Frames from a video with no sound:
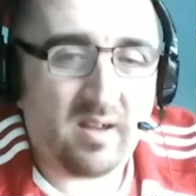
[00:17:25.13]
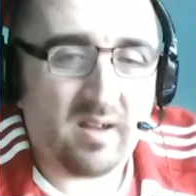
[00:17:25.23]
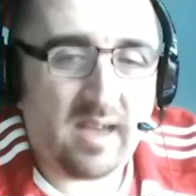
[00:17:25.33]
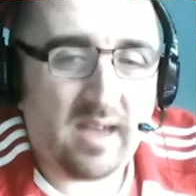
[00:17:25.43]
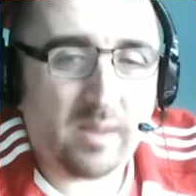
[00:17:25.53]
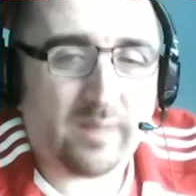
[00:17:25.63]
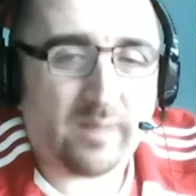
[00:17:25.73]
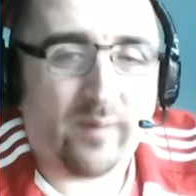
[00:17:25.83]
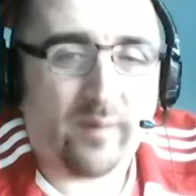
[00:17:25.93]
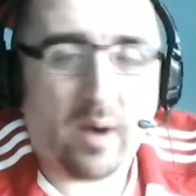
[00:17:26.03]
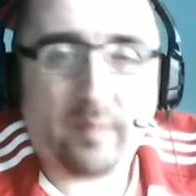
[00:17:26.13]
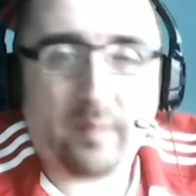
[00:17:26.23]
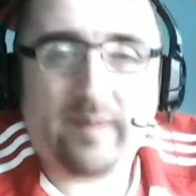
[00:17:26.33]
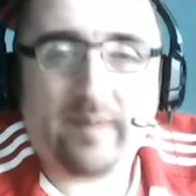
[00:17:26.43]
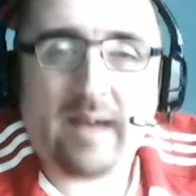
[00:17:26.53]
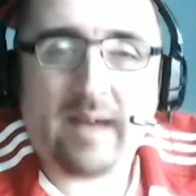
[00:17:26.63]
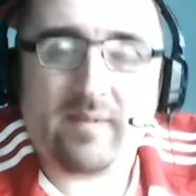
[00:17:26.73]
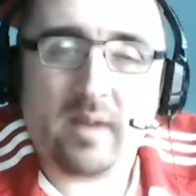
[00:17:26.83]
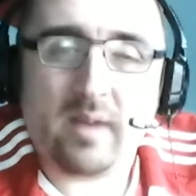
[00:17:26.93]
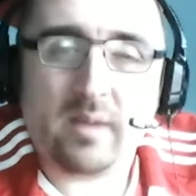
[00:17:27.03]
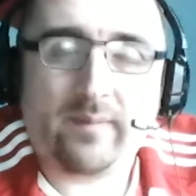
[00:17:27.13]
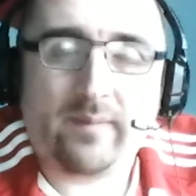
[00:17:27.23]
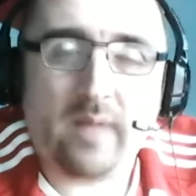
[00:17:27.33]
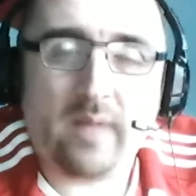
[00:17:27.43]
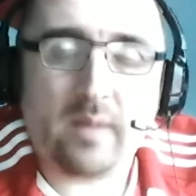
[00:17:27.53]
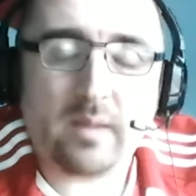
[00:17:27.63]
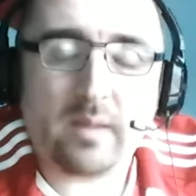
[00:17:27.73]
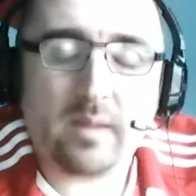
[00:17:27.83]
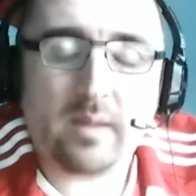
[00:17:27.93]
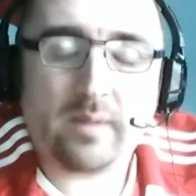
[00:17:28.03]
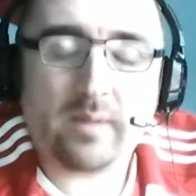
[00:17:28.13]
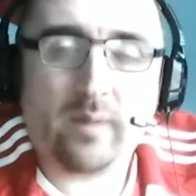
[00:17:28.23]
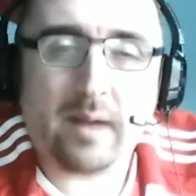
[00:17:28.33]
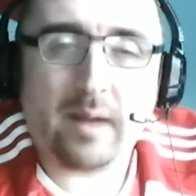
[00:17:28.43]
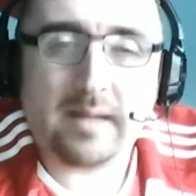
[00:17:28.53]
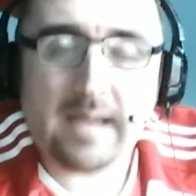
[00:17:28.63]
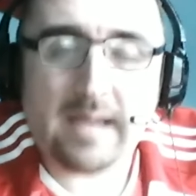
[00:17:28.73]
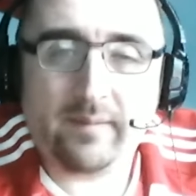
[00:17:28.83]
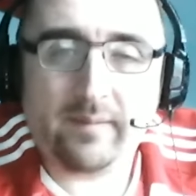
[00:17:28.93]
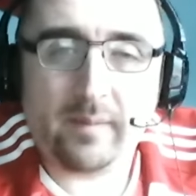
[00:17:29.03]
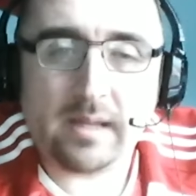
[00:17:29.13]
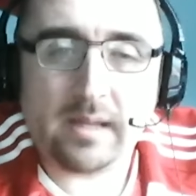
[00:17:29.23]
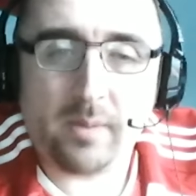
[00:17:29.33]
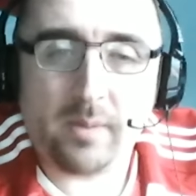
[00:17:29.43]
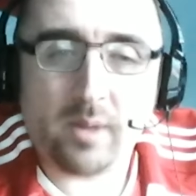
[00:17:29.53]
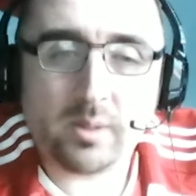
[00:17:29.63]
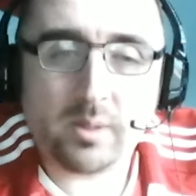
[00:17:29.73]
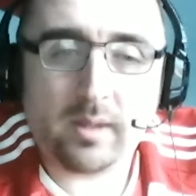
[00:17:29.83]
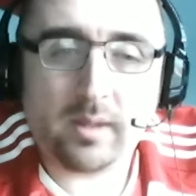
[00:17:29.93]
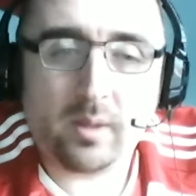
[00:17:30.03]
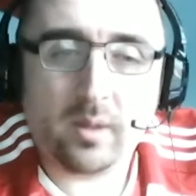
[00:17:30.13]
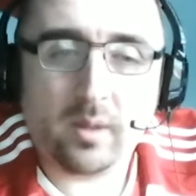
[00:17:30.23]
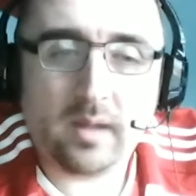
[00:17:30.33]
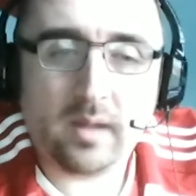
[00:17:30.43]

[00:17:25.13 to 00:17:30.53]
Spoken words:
It was a 4 out of 5. It was a 4 out of 10 for me, to be honest with you.